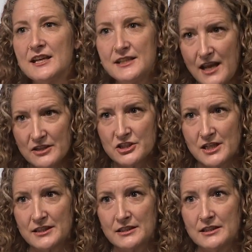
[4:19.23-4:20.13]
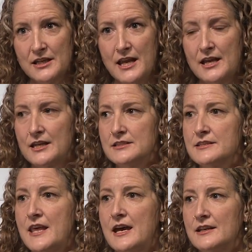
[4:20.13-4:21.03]
connection and
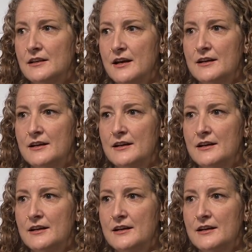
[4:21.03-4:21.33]
that